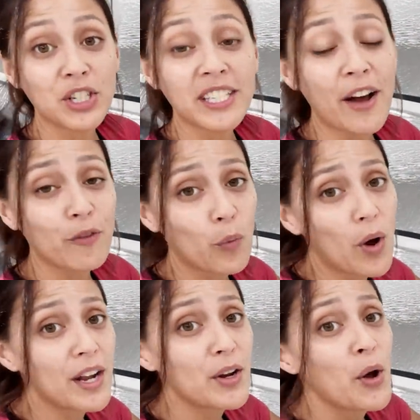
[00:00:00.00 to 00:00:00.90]
just have
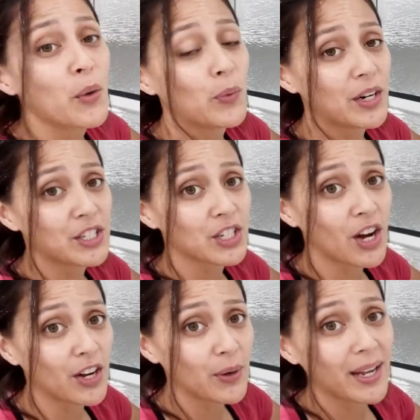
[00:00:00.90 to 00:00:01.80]
one 1-inch
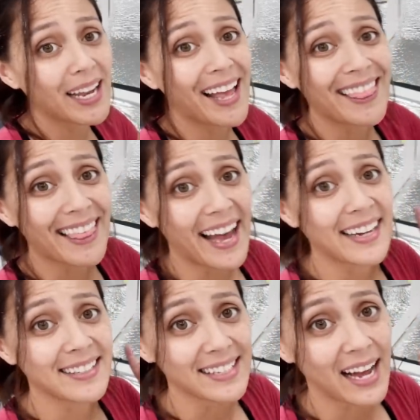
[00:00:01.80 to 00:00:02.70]
conduit, and that
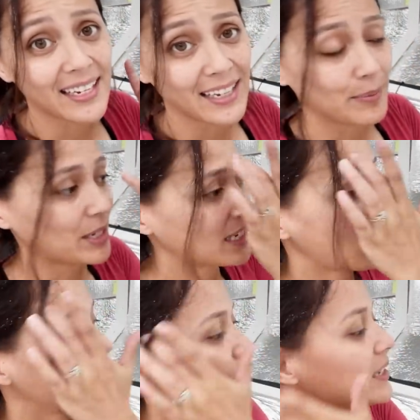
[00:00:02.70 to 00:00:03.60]
is not going to be
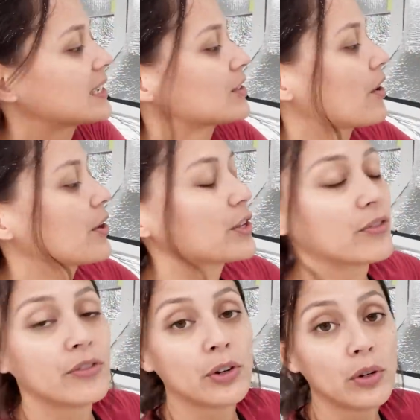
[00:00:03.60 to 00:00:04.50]
enough because that's already
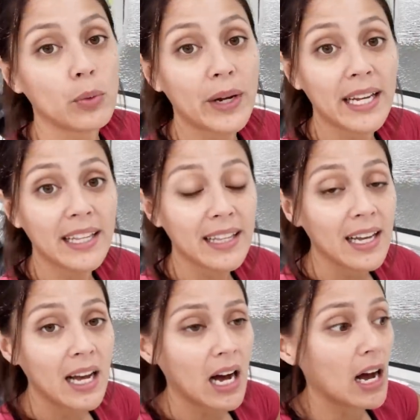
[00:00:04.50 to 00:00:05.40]
full with
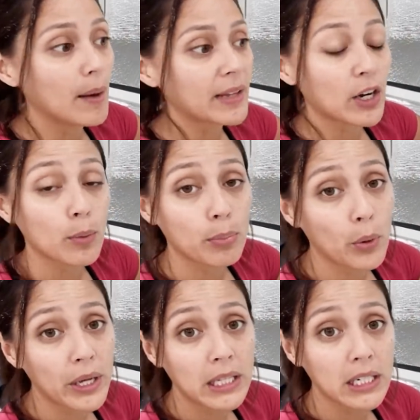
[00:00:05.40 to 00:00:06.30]
like our
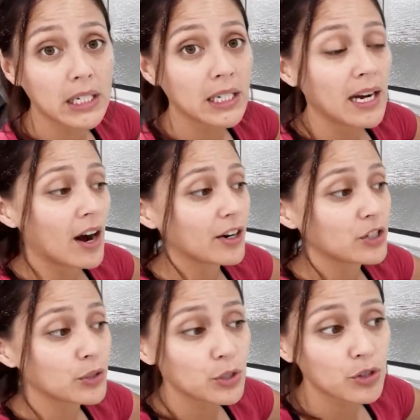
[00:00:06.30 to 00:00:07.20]
boiler, our
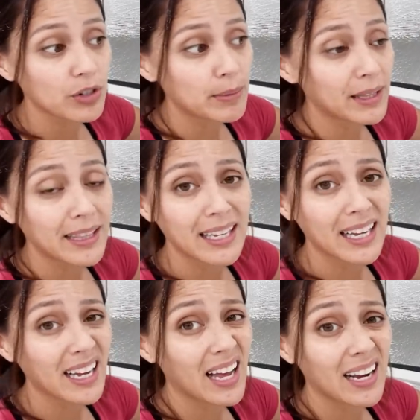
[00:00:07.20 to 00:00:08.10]
sewage treatment
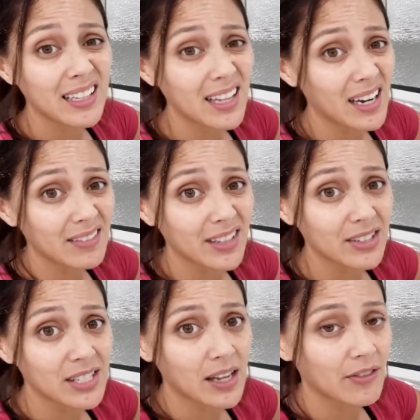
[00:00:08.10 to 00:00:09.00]
thing, and a lot of other
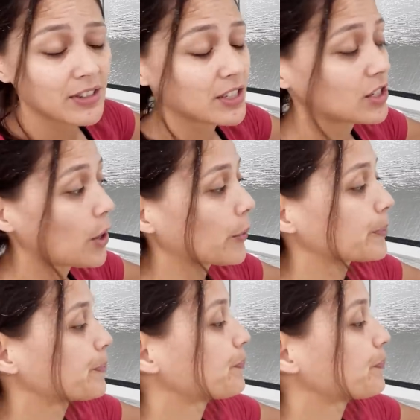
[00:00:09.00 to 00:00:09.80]
stuff. So